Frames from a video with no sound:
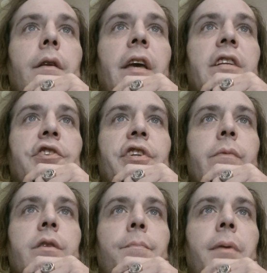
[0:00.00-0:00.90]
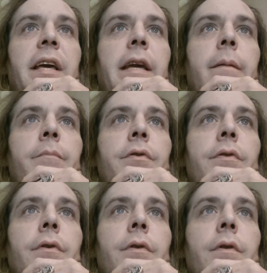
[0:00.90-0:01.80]
she was blamed
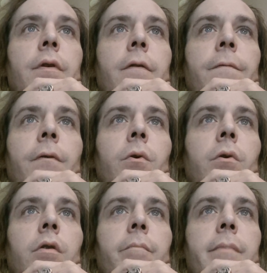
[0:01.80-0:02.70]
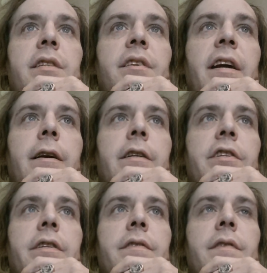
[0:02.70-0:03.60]
for
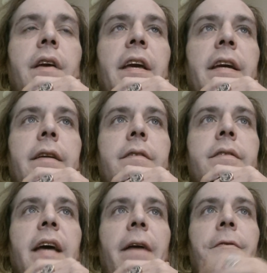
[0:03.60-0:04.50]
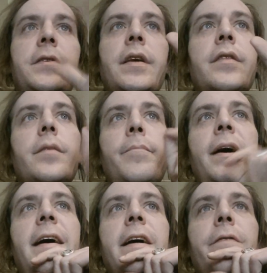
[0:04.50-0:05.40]
miscarriages and deaths in the
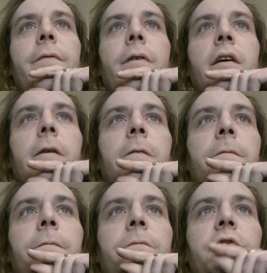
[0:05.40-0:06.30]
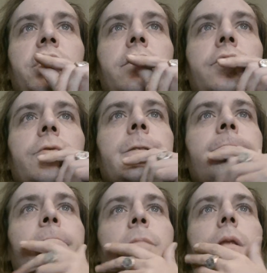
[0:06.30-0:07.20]
bed of children.
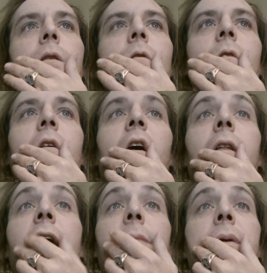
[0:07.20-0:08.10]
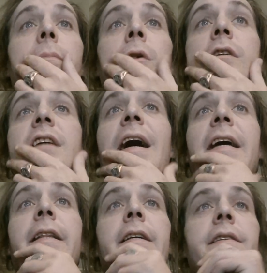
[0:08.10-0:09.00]
A lot of people are
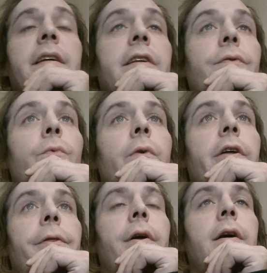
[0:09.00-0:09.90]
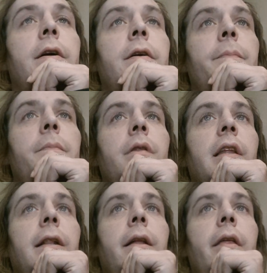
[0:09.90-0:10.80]
tying this in with
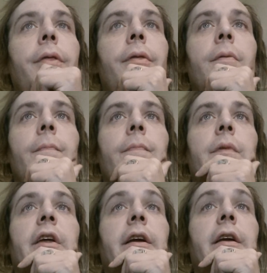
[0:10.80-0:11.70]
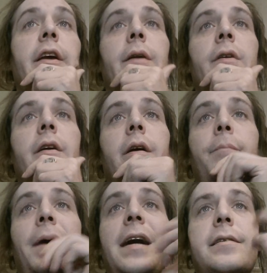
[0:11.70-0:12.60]
Lilith, that it
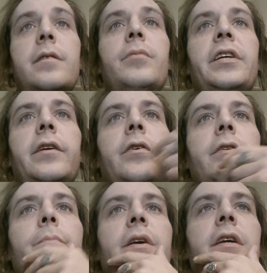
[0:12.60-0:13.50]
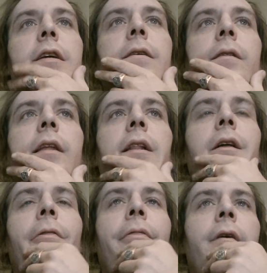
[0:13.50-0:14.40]
possibly could be Lilith.